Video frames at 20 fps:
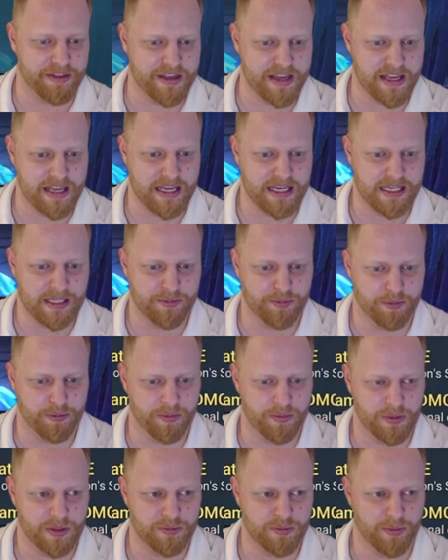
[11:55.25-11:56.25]
think he's
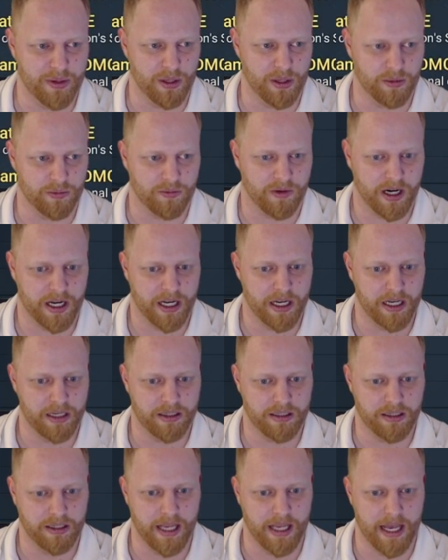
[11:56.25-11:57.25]
built, right?
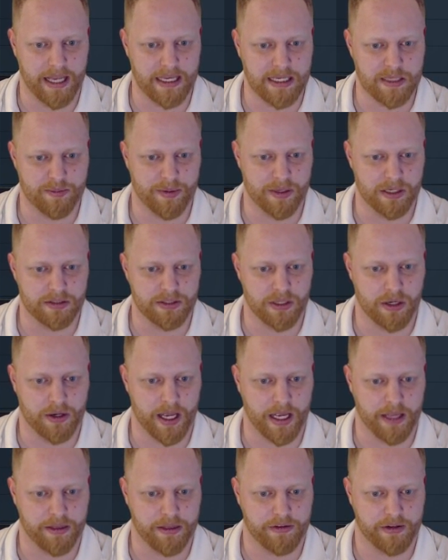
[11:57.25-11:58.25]
Yeah, he's built.
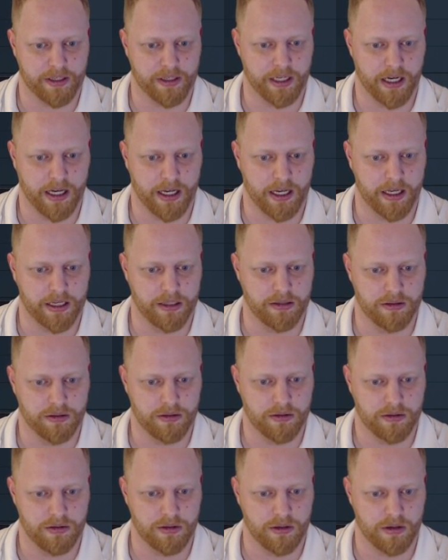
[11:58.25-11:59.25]
Okay, 39,
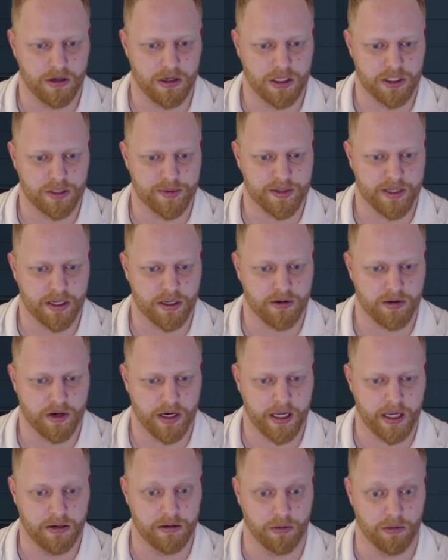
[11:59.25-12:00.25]
100%
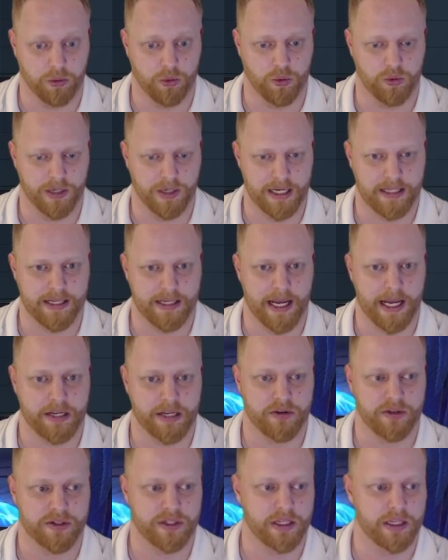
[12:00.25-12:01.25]
crit. Ooh, nice
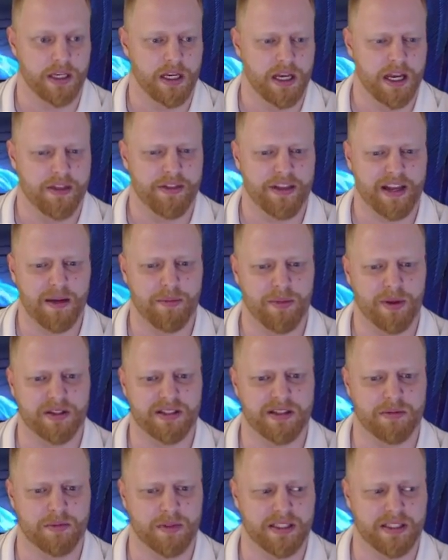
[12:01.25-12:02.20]
accuracy. I think I built him